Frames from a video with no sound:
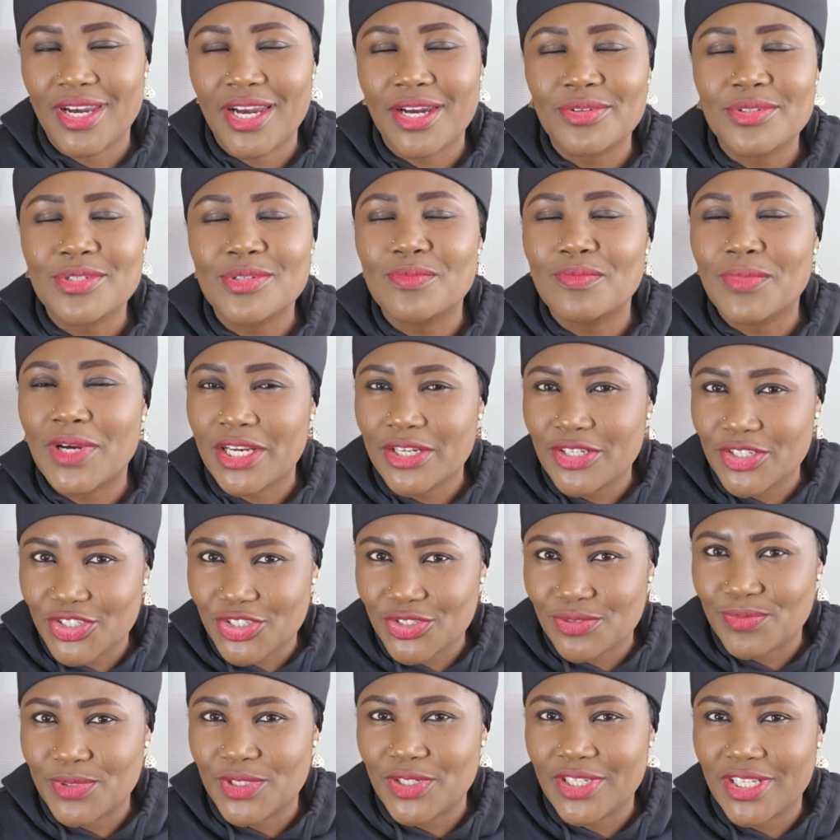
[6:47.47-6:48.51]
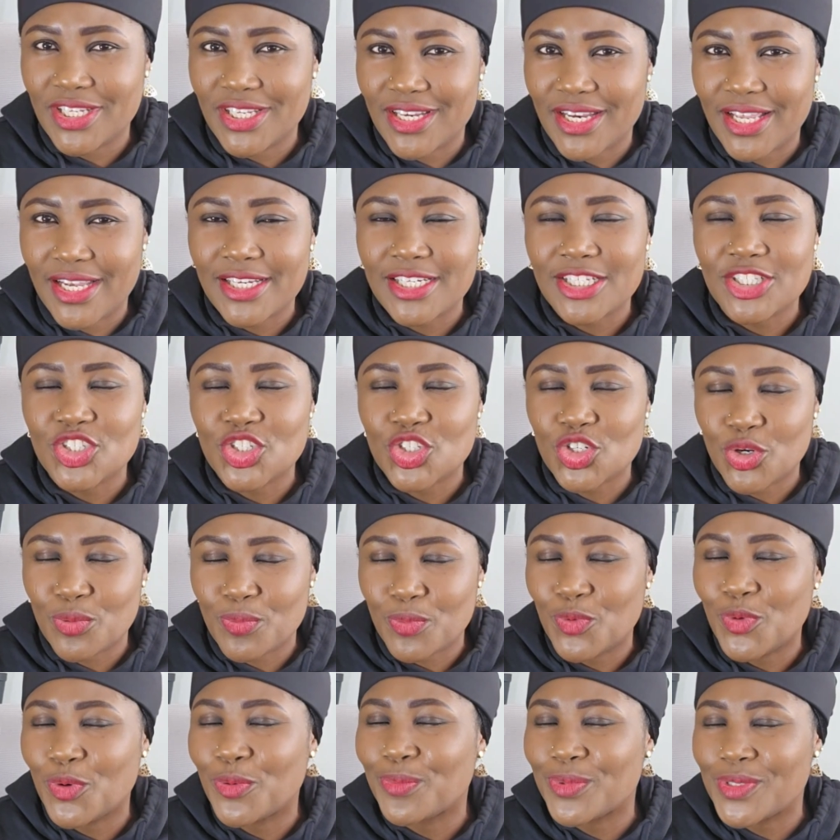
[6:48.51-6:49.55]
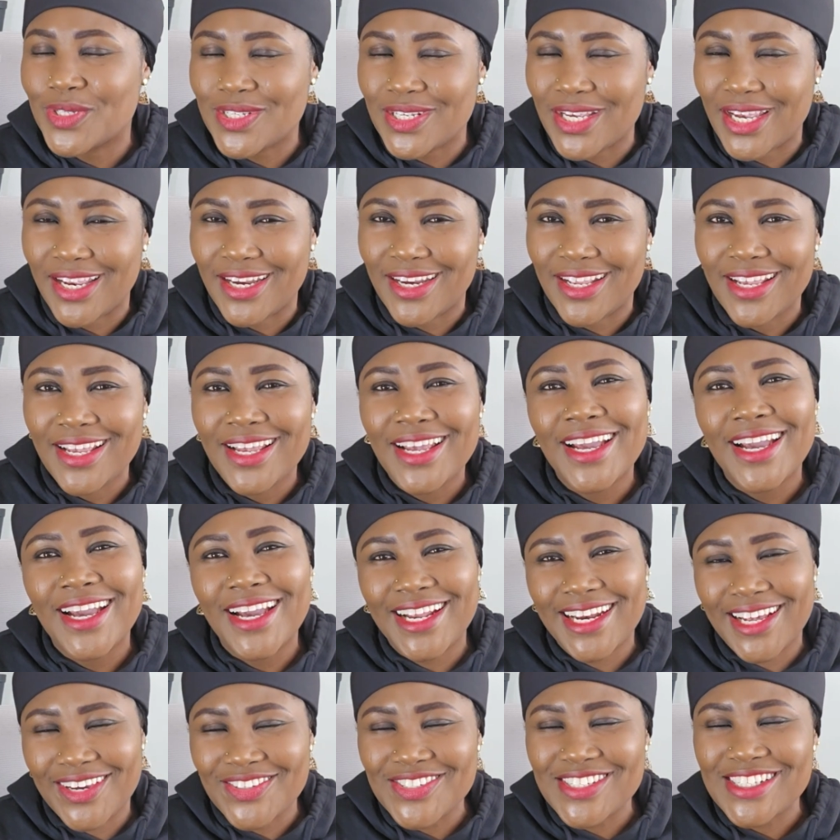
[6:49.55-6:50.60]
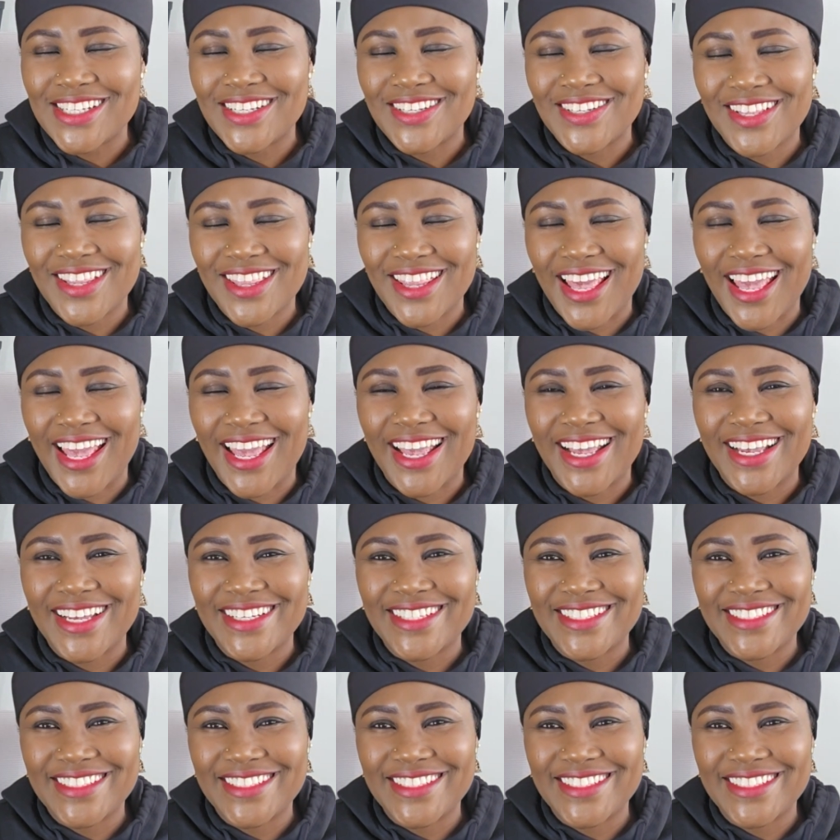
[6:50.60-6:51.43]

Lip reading: How to manage your money like the top 1%. And I'll see you there.